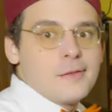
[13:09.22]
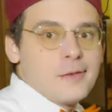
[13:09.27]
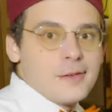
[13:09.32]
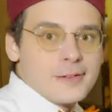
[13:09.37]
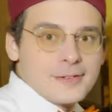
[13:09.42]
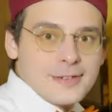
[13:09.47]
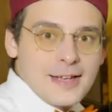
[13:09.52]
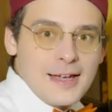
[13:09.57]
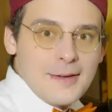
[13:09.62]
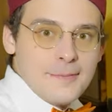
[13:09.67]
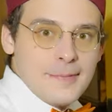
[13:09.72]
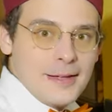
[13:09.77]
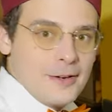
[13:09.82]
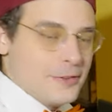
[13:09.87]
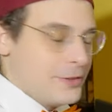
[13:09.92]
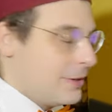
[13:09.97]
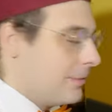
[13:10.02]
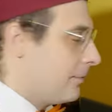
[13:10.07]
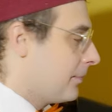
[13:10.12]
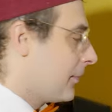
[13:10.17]
Same
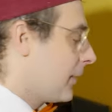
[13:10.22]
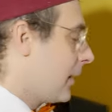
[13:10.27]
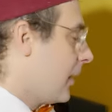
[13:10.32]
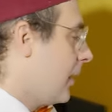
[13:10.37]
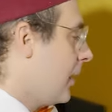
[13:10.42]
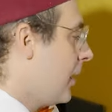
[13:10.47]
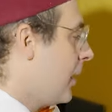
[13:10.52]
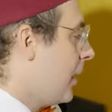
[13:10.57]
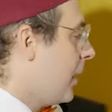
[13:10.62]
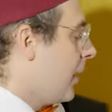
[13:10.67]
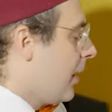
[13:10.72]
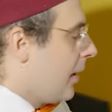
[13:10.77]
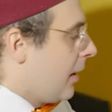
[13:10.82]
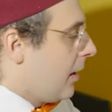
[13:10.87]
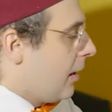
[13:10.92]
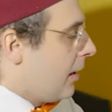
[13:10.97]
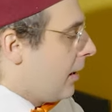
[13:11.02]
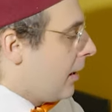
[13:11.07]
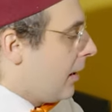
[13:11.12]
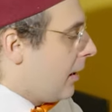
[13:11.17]
melody.
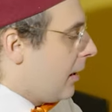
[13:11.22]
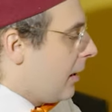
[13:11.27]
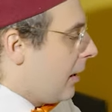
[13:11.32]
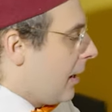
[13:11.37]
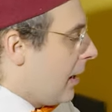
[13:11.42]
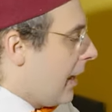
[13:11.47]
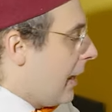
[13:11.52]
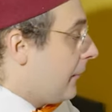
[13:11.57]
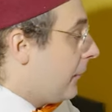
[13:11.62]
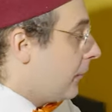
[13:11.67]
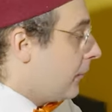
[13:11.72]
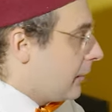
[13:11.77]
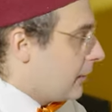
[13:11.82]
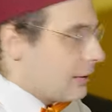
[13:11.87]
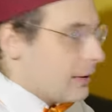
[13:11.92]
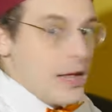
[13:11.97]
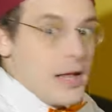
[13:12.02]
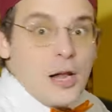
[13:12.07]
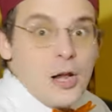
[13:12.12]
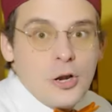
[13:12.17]
And for
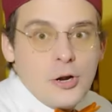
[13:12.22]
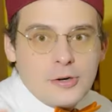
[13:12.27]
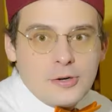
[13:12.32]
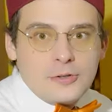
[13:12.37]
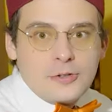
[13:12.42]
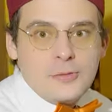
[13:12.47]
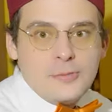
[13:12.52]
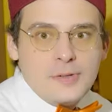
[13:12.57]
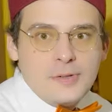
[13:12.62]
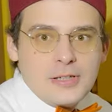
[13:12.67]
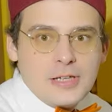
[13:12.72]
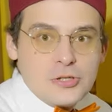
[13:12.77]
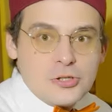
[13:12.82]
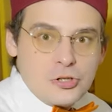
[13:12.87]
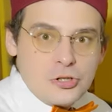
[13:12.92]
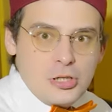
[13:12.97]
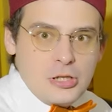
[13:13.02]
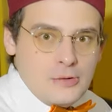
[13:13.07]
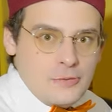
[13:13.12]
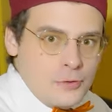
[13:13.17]
this, learn
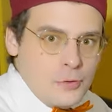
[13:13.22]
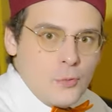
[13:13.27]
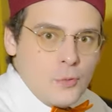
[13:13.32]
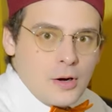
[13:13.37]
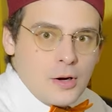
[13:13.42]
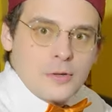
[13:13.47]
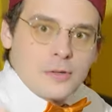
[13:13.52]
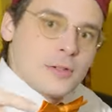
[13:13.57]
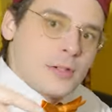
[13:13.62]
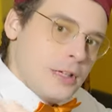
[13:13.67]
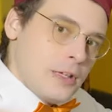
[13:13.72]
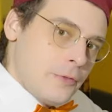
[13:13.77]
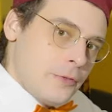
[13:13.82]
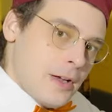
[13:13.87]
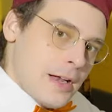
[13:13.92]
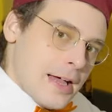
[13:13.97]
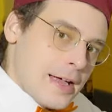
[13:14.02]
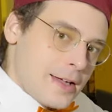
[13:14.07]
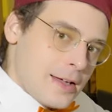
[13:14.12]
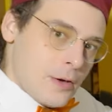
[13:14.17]
solmisation if you want, if
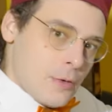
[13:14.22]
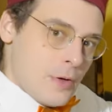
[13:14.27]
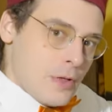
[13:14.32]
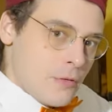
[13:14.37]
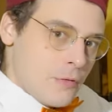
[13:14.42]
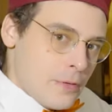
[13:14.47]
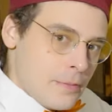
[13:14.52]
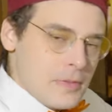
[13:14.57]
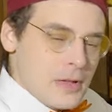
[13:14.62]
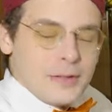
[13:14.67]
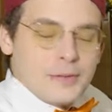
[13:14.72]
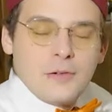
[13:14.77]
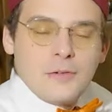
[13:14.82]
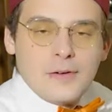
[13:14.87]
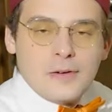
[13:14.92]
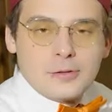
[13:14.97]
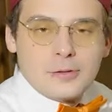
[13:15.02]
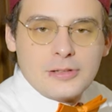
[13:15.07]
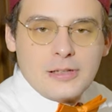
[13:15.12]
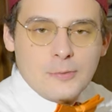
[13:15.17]
you like, with from Mi
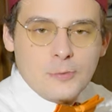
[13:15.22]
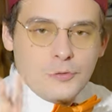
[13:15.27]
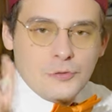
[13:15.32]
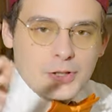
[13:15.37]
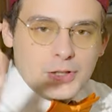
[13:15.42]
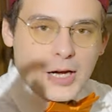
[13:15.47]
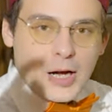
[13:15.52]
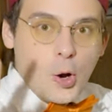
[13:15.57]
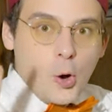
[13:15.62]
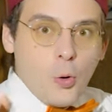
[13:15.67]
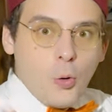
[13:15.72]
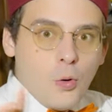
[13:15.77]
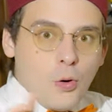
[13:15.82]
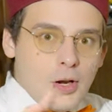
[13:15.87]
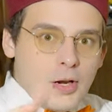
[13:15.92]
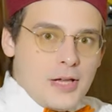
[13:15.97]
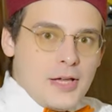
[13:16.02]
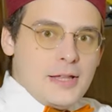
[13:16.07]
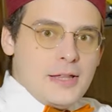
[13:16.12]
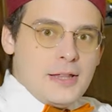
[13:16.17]
Fa Sotto Musica,
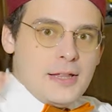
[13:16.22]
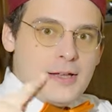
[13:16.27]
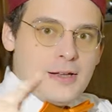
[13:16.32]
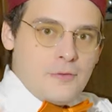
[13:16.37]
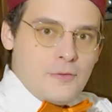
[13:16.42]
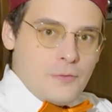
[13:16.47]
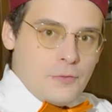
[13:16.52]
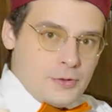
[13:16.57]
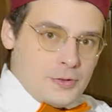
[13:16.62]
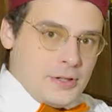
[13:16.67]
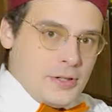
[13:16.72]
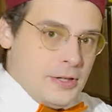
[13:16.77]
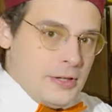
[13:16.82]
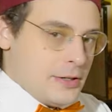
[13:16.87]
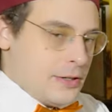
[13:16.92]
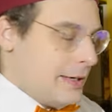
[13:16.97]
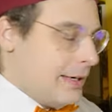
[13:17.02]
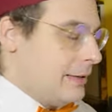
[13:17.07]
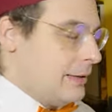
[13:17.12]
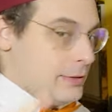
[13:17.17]
all the infos
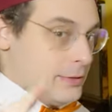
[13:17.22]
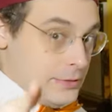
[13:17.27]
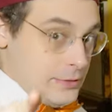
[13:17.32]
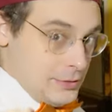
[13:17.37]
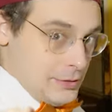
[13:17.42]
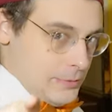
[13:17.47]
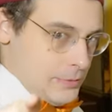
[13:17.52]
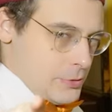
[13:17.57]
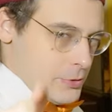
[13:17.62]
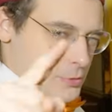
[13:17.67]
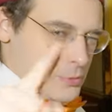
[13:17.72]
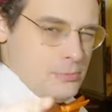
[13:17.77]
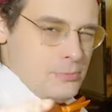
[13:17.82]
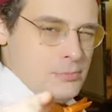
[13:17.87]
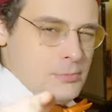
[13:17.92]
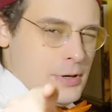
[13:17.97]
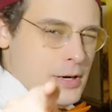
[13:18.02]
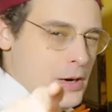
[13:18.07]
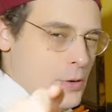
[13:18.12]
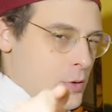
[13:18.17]
here in the description.
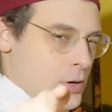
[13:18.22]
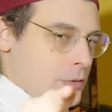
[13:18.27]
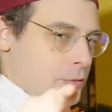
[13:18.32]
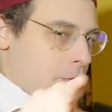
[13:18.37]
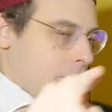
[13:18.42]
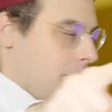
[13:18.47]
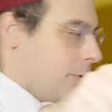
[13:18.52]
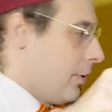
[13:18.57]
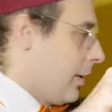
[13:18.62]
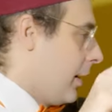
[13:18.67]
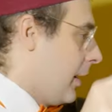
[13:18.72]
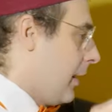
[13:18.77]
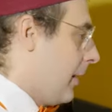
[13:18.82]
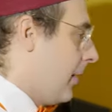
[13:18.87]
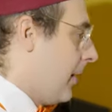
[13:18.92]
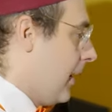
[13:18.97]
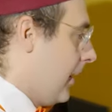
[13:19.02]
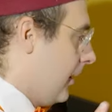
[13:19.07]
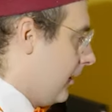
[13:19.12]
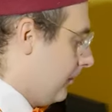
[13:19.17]
I wait for you.
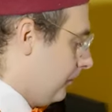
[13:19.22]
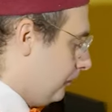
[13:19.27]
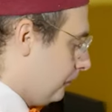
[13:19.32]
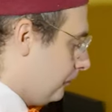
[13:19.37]
Then